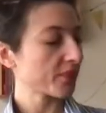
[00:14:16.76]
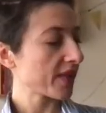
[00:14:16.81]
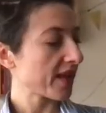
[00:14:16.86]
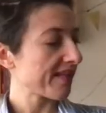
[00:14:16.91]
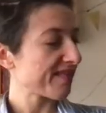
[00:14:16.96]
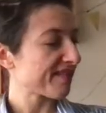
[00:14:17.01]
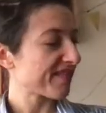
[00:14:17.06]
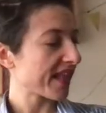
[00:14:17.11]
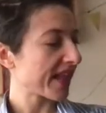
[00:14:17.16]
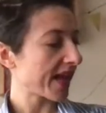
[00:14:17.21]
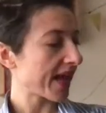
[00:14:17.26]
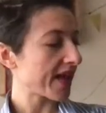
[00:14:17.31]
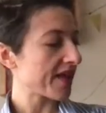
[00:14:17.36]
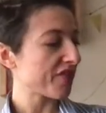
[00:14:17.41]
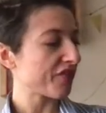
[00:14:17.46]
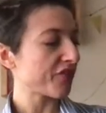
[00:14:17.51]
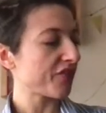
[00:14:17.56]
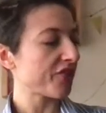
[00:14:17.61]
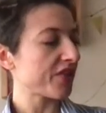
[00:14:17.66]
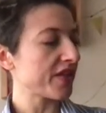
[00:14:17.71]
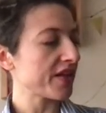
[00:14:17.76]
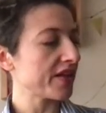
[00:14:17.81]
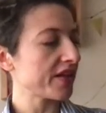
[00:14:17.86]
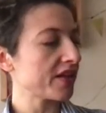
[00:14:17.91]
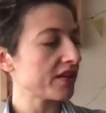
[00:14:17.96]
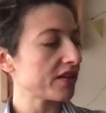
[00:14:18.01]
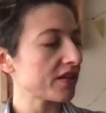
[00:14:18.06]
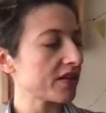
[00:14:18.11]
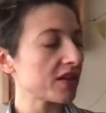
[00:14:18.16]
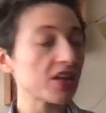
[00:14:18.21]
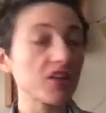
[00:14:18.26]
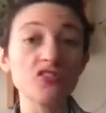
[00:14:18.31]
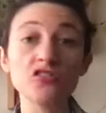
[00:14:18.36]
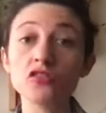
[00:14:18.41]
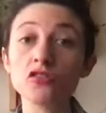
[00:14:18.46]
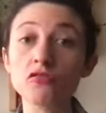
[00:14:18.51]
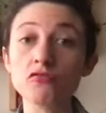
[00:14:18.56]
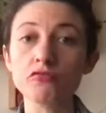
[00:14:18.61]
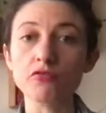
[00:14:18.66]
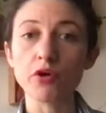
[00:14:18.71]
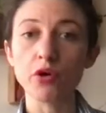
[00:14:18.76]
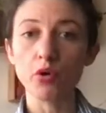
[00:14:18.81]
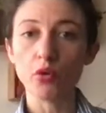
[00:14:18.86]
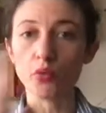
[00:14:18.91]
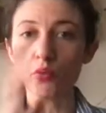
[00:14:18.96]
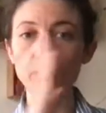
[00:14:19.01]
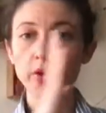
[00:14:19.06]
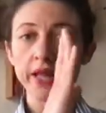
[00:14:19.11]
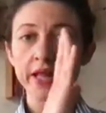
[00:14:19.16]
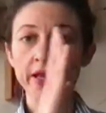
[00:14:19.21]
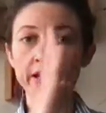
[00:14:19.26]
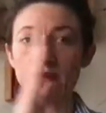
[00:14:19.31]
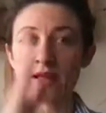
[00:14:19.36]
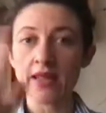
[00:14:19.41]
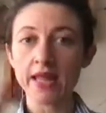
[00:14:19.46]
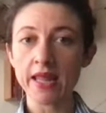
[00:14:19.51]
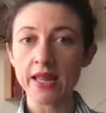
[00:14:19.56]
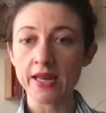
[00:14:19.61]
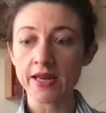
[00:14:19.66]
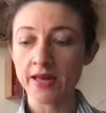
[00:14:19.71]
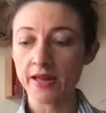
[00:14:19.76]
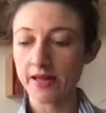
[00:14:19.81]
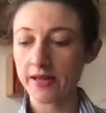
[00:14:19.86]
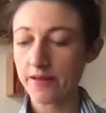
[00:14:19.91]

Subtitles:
is that I feel is growing in